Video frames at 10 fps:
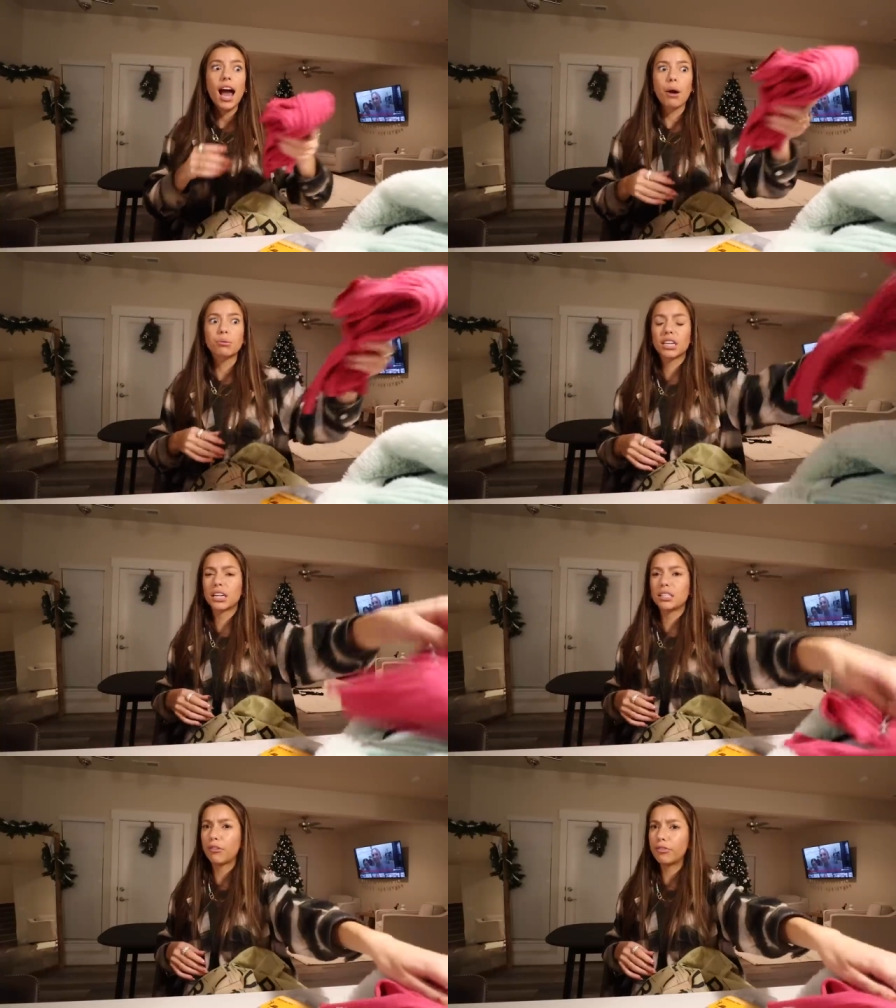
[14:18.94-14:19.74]
I was like,
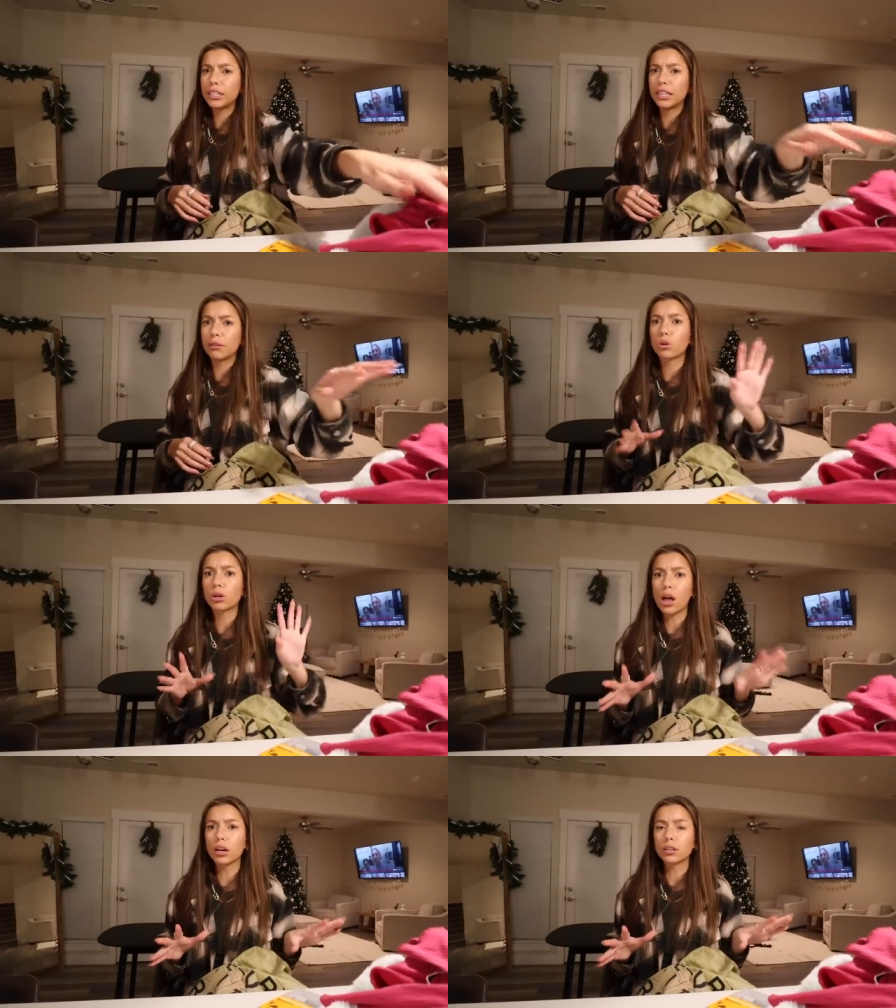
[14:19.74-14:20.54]
I definitely need more
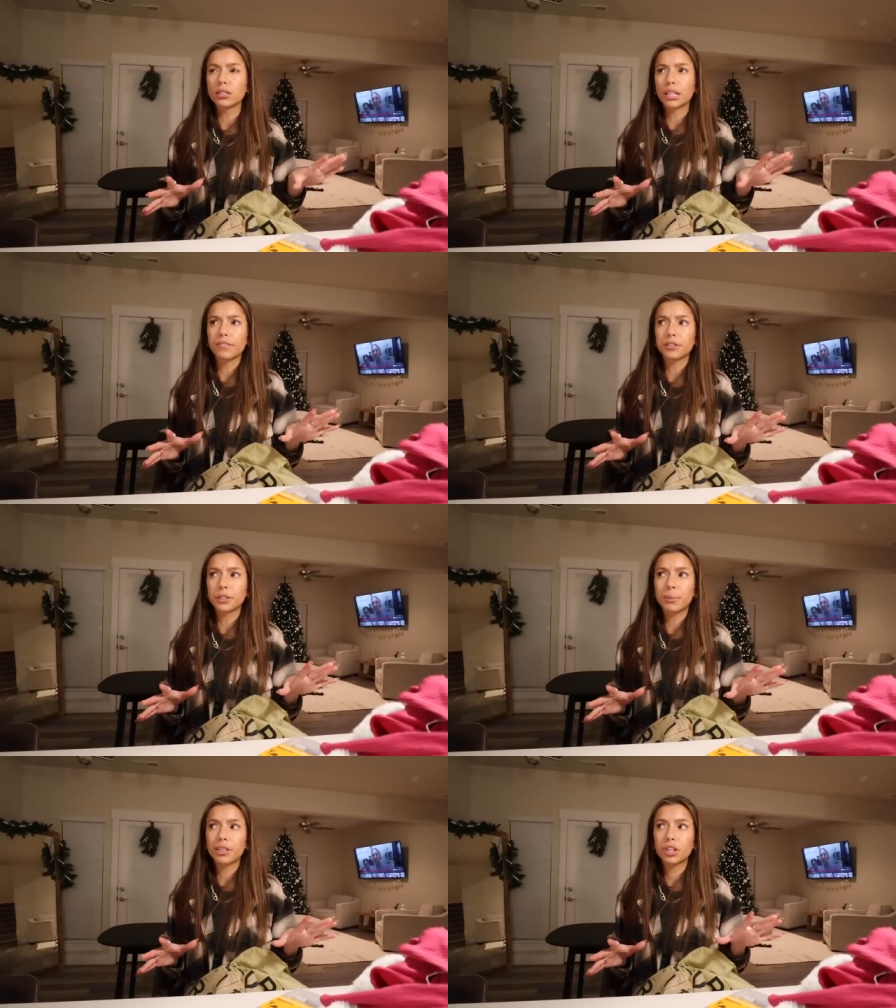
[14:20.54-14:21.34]
long sleeves,
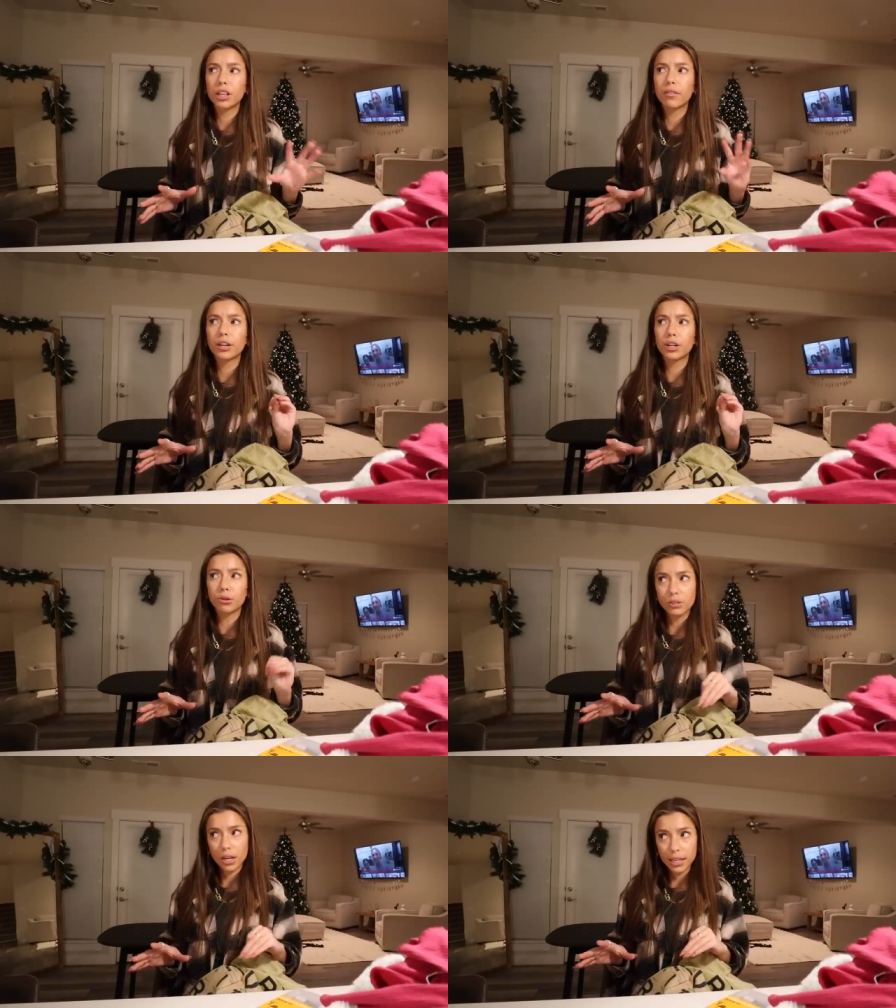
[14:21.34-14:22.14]
especially living in
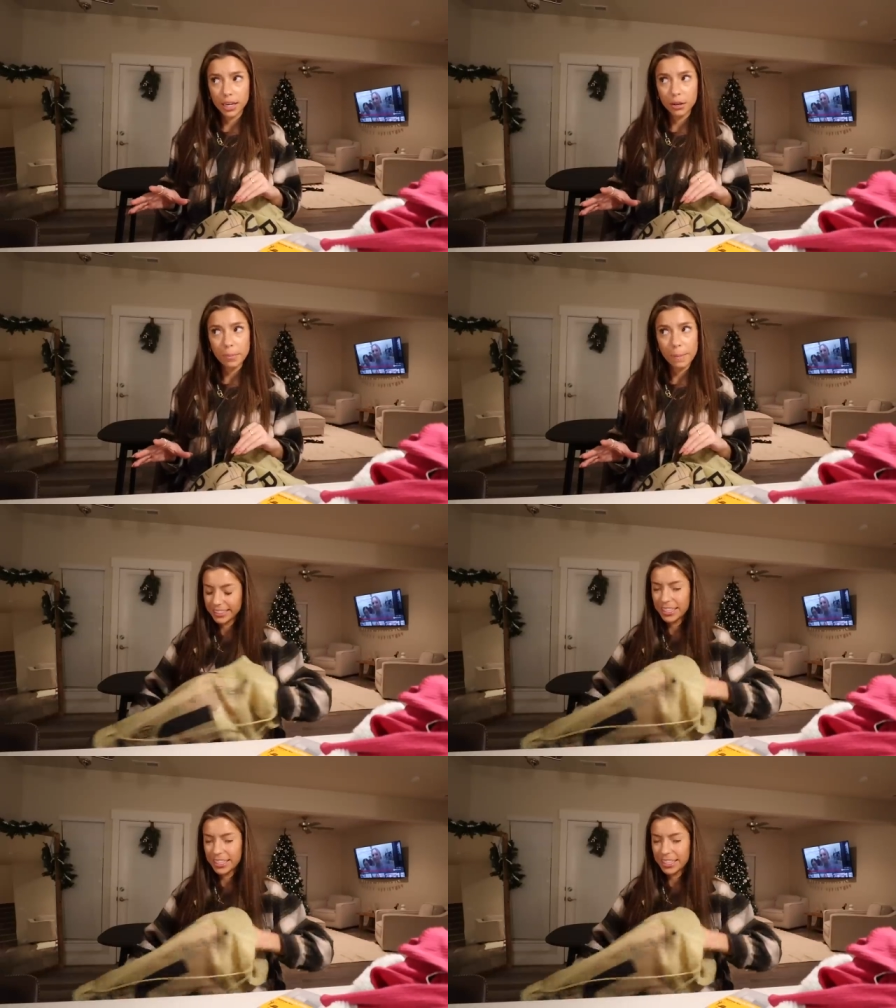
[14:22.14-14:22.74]
Utah now.